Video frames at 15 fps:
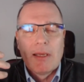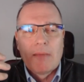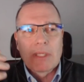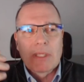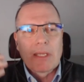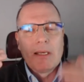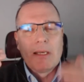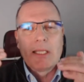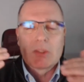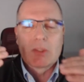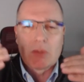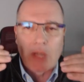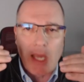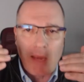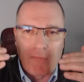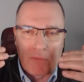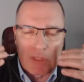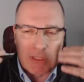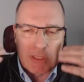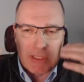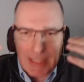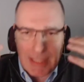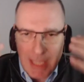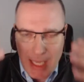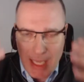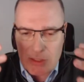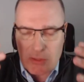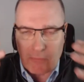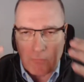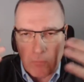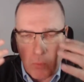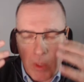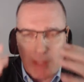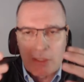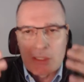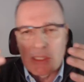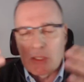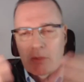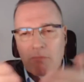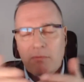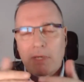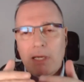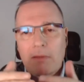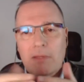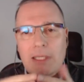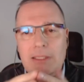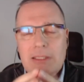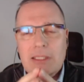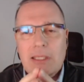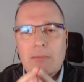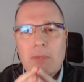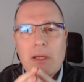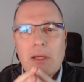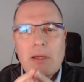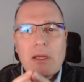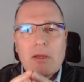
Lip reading: But unless you have this lens of wanting to find that team,